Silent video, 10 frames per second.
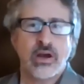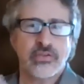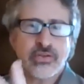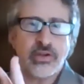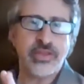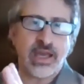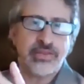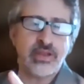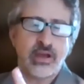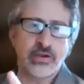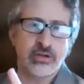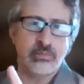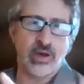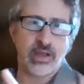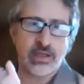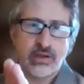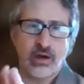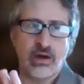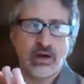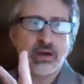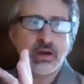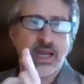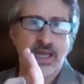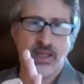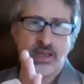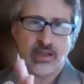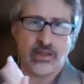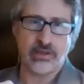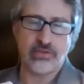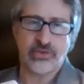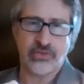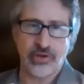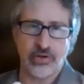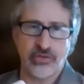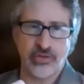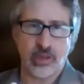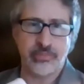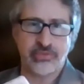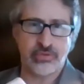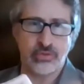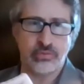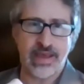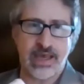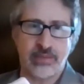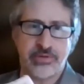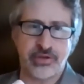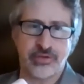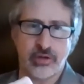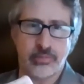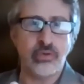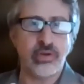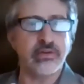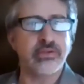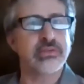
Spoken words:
So I think Hato and Mian are allies to Sellars up to that particular point.